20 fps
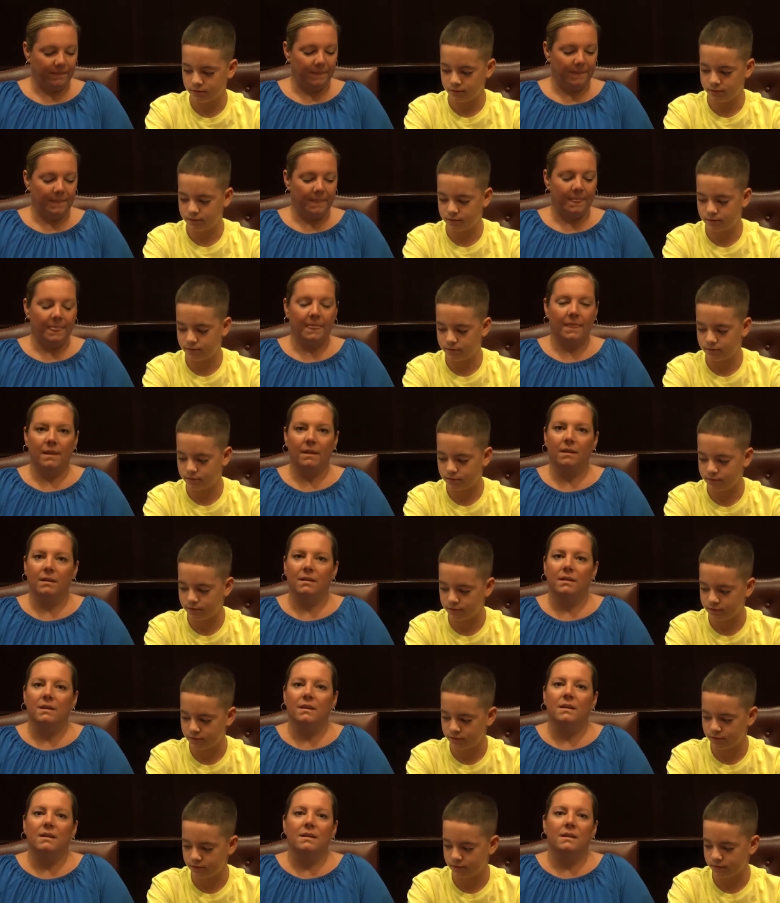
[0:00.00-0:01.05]

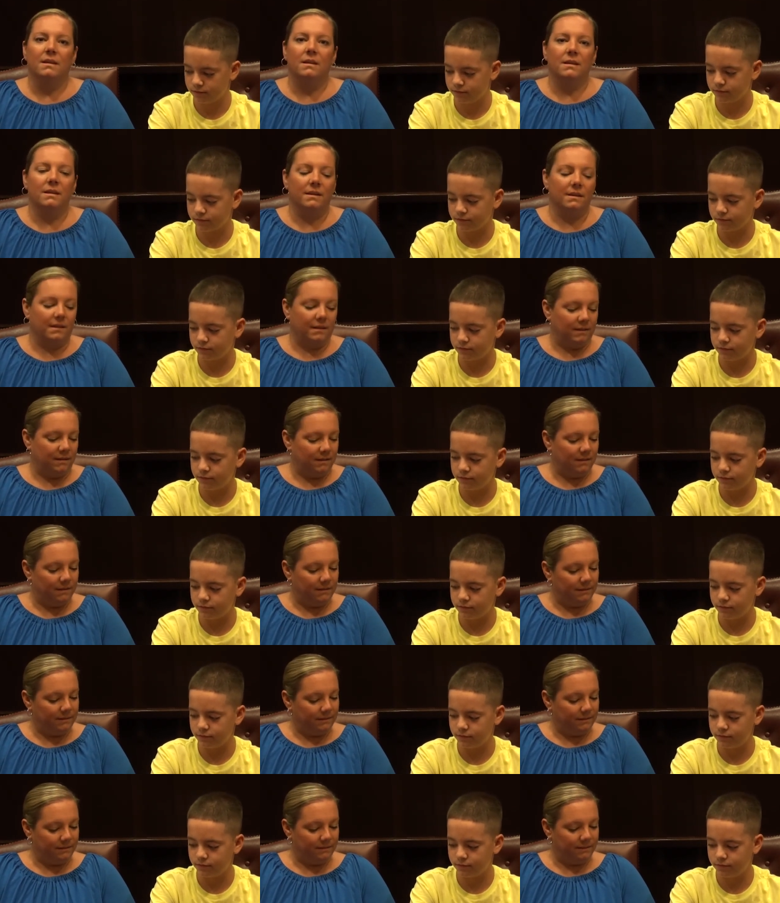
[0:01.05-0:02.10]

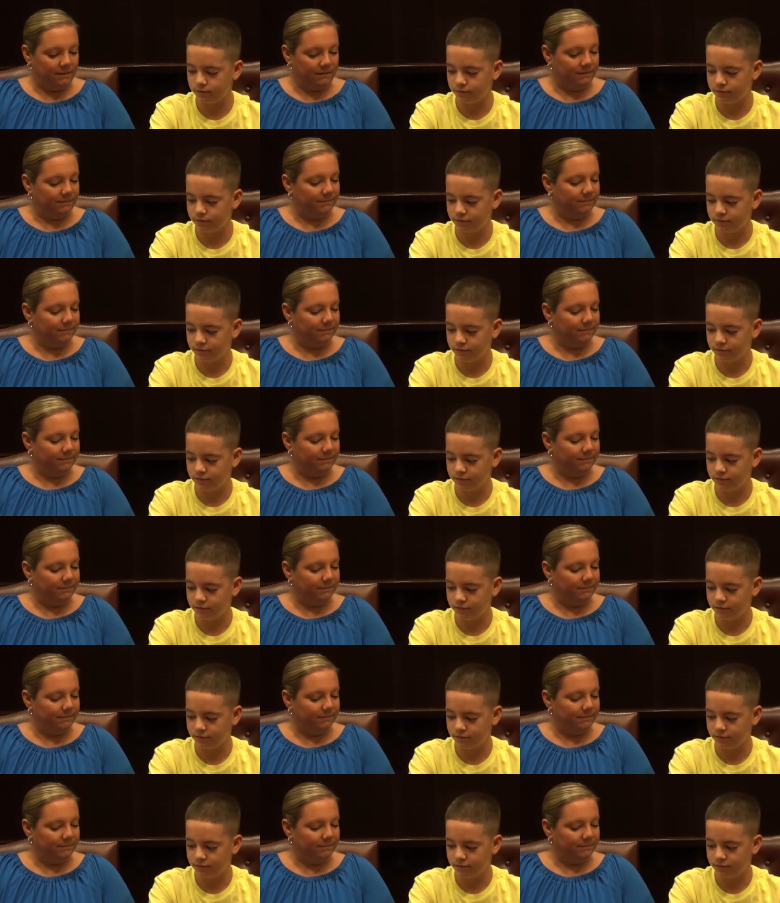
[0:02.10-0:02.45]
Nothing is said.